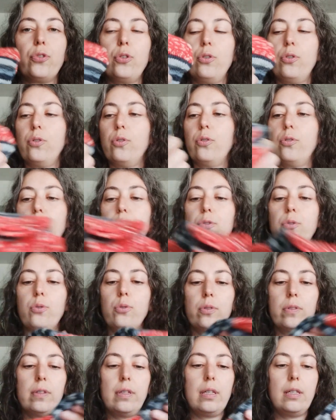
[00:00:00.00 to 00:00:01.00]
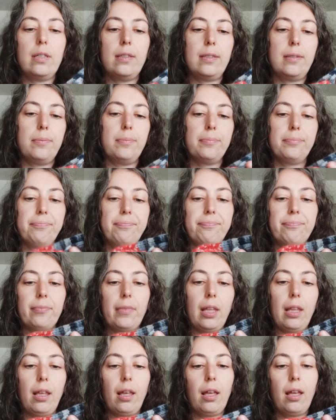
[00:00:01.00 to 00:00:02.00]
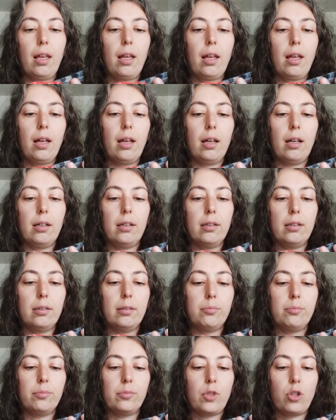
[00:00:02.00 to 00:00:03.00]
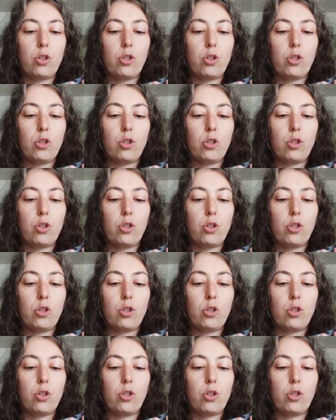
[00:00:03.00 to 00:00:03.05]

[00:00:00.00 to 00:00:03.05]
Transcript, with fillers: uh, for these um,